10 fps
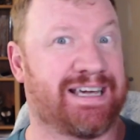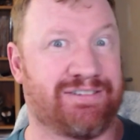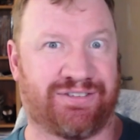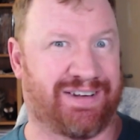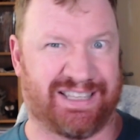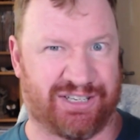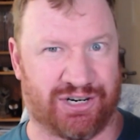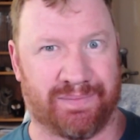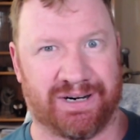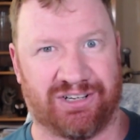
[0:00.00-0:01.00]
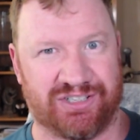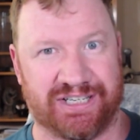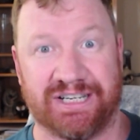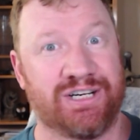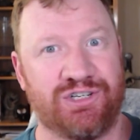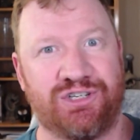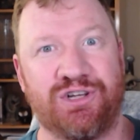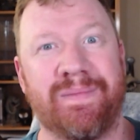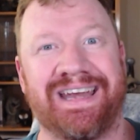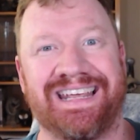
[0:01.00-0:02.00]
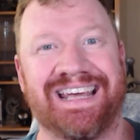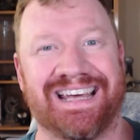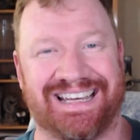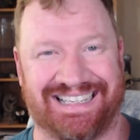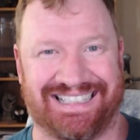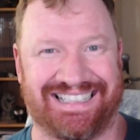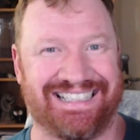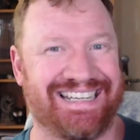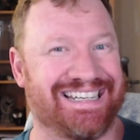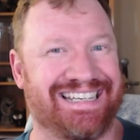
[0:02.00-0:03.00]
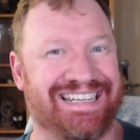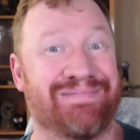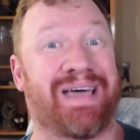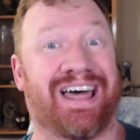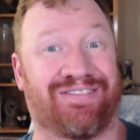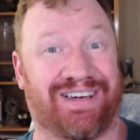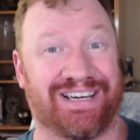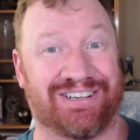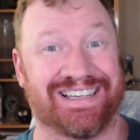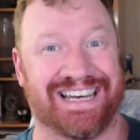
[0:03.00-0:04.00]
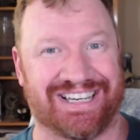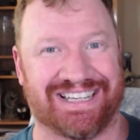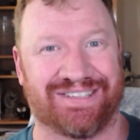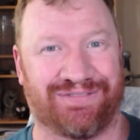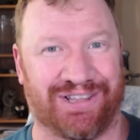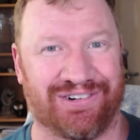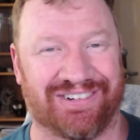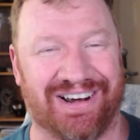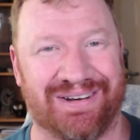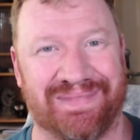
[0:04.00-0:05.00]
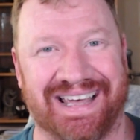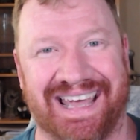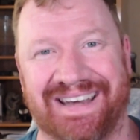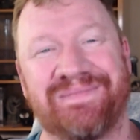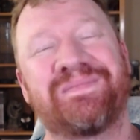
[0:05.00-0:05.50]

I always forget the terminology. Too many D&D Pathfinder editions floating around in my head.